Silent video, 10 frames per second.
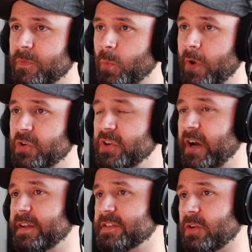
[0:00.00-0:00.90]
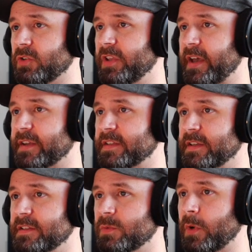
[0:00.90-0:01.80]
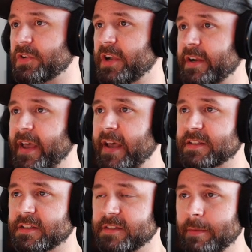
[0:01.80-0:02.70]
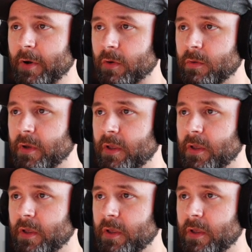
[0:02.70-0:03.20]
whether or not it's an early access, whether or not it has a demo,